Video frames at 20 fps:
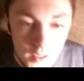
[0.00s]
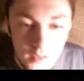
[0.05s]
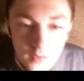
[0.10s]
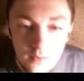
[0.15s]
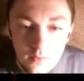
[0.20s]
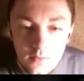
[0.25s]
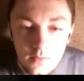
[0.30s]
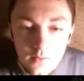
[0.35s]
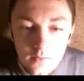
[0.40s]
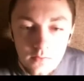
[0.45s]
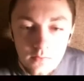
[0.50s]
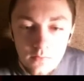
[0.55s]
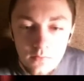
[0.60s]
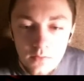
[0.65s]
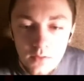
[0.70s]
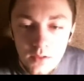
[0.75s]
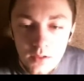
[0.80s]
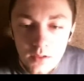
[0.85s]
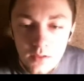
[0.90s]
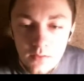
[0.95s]
nose is
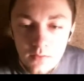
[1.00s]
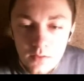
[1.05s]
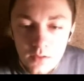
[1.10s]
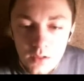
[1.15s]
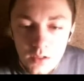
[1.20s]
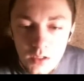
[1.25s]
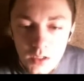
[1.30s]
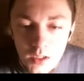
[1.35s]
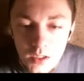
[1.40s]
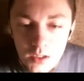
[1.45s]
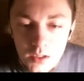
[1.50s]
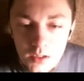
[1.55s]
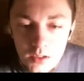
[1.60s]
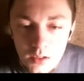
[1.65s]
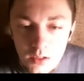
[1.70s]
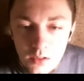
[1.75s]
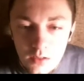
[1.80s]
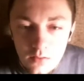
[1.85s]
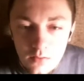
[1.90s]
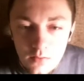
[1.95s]
really, really
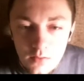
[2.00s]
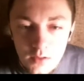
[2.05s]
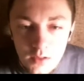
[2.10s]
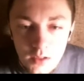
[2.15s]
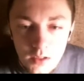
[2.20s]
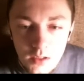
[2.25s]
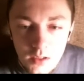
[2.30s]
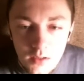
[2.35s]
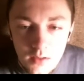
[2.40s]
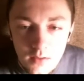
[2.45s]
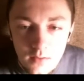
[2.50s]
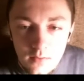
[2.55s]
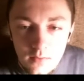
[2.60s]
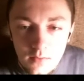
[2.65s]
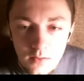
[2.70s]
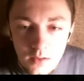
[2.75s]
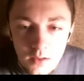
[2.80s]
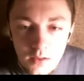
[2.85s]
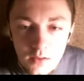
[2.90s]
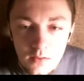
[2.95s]
itchy. I don't think any of these
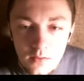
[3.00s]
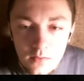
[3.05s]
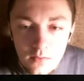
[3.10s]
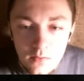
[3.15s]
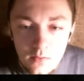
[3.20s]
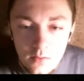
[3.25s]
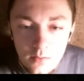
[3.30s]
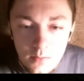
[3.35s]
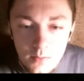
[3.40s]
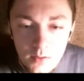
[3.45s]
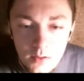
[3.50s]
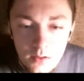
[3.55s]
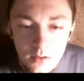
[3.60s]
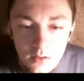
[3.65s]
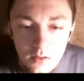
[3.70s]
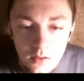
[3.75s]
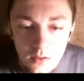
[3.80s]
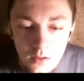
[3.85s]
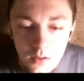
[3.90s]
lockers open.